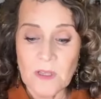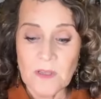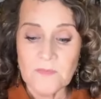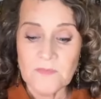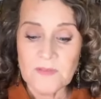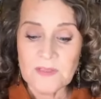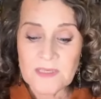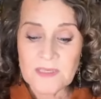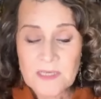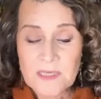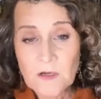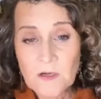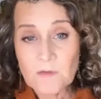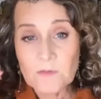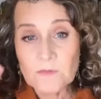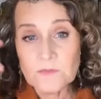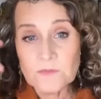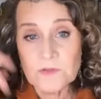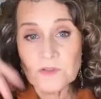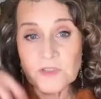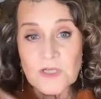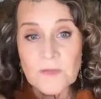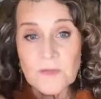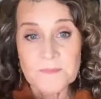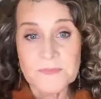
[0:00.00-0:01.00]
the ego
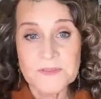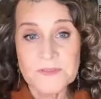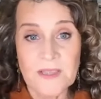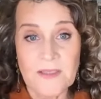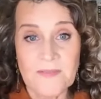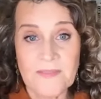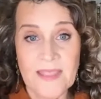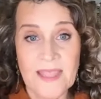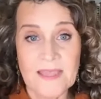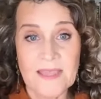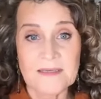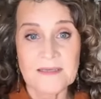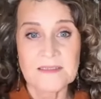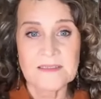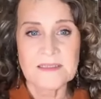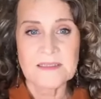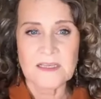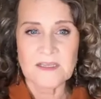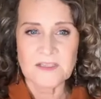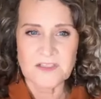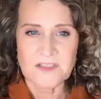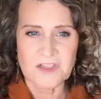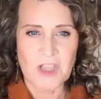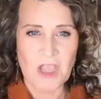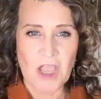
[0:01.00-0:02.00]
jumps on that and
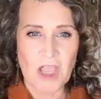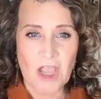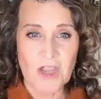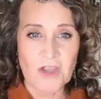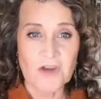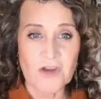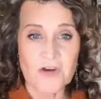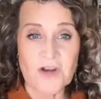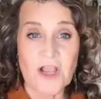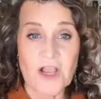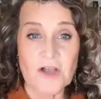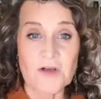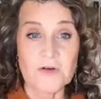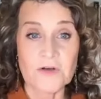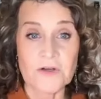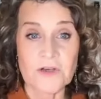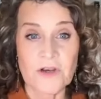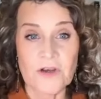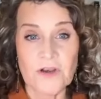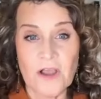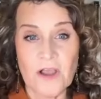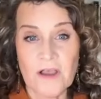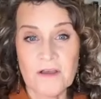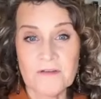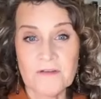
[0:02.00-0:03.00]
says, yeah, you're not good
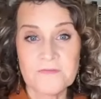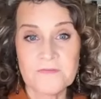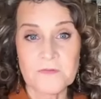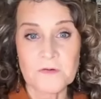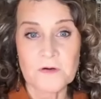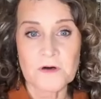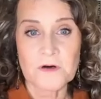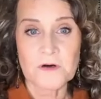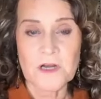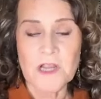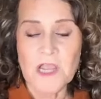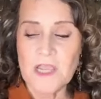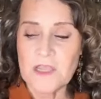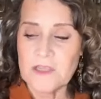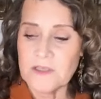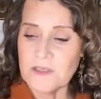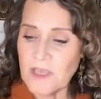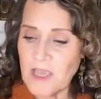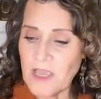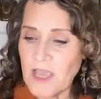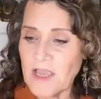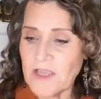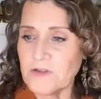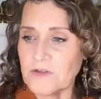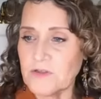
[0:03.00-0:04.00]
enough, or
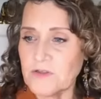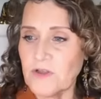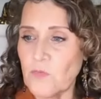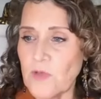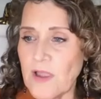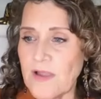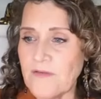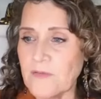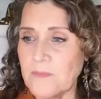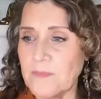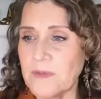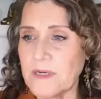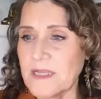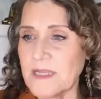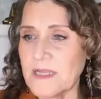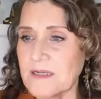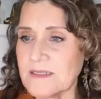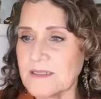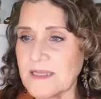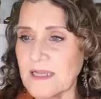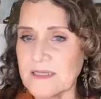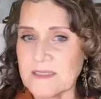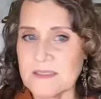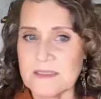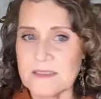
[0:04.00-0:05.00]
yeah, everybody
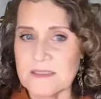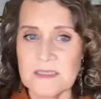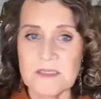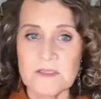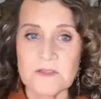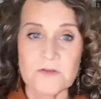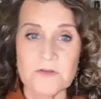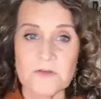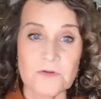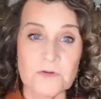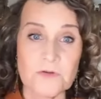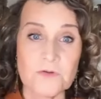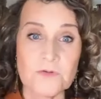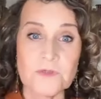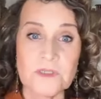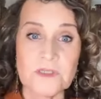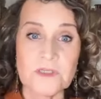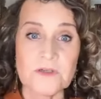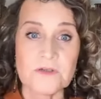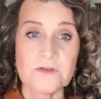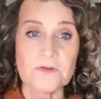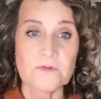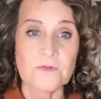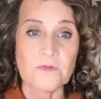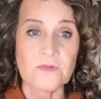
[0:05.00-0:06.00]
else has this, or you need
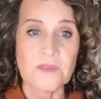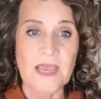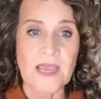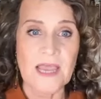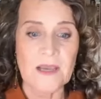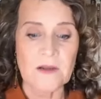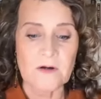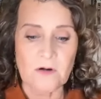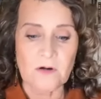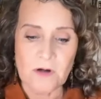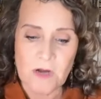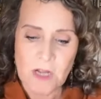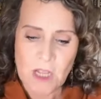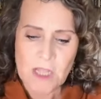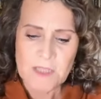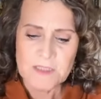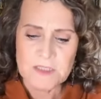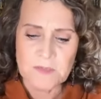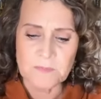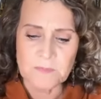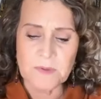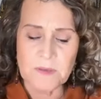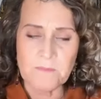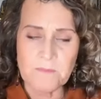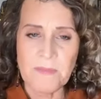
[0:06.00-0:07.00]
to do that, or
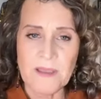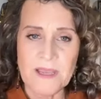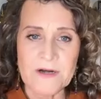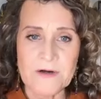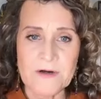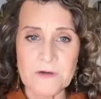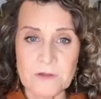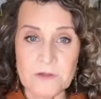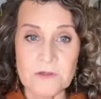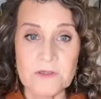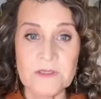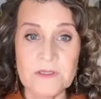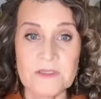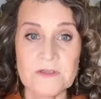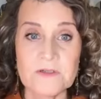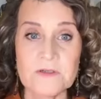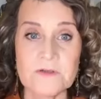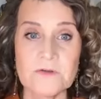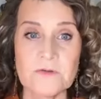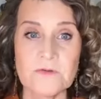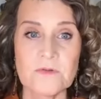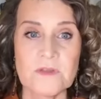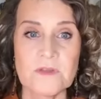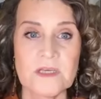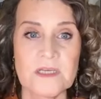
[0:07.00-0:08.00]
to be better, you need to
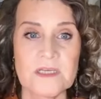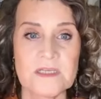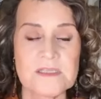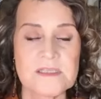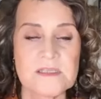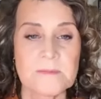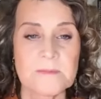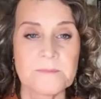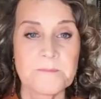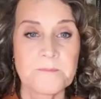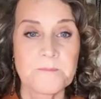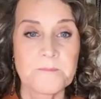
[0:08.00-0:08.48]
do this.